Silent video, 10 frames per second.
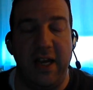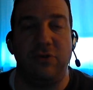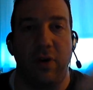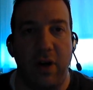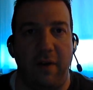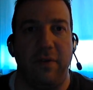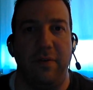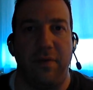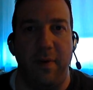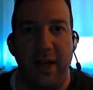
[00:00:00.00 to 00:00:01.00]
He's
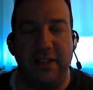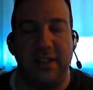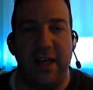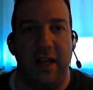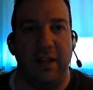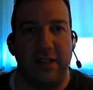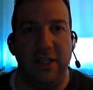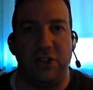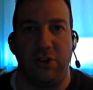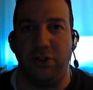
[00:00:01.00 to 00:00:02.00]
recovering from an ACL. It's
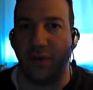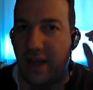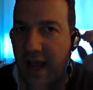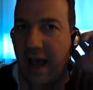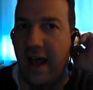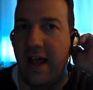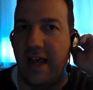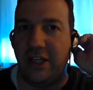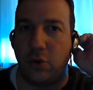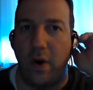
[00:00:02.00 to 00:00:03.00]
knee surgery. Yeah,
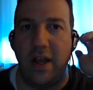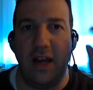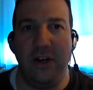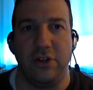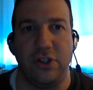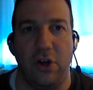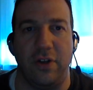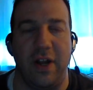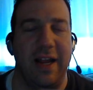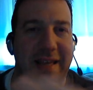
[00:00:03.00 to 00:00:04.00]
he's 28 years
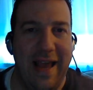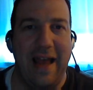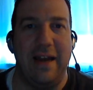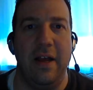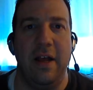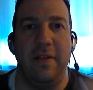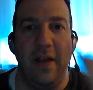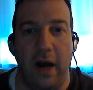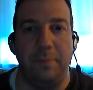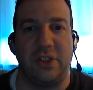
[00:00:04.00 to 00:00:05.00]
old, and I get
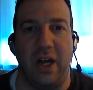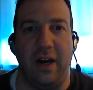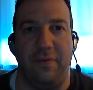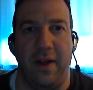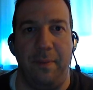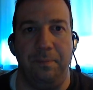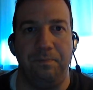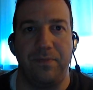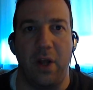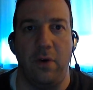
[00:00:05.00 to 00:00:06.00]
the upside of him,
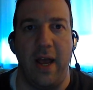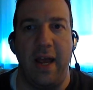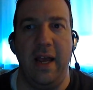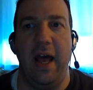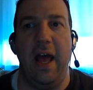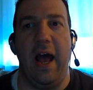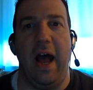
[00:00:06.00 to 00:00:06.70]
okay?